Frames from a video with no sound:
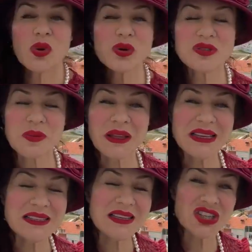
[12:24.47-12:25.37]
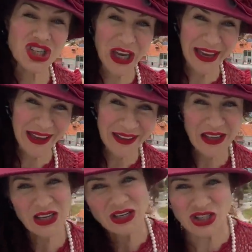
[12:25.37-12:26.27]
you all to please share.
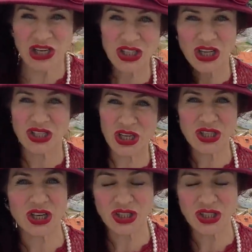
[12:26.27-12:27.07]
Share, share, share, share,